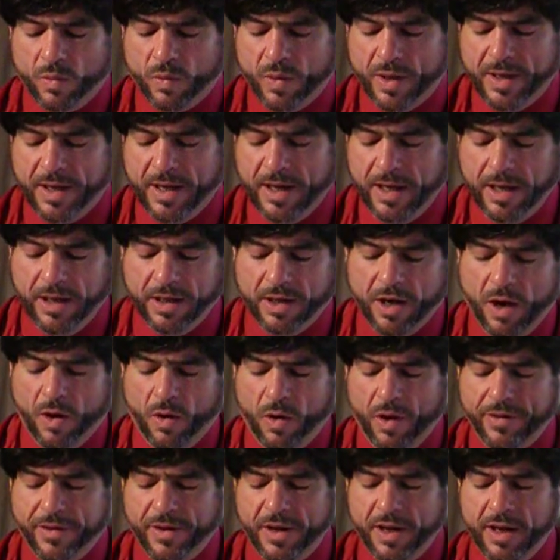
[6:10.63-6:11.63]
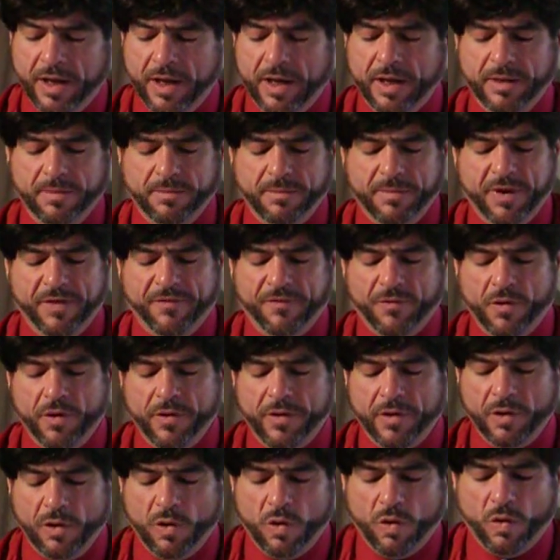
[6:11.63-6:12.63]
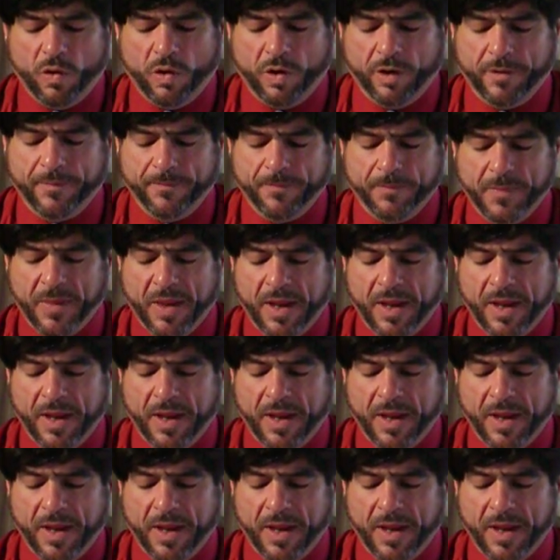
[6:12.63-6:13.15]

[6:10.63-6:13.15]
when he goeth in before the Lord.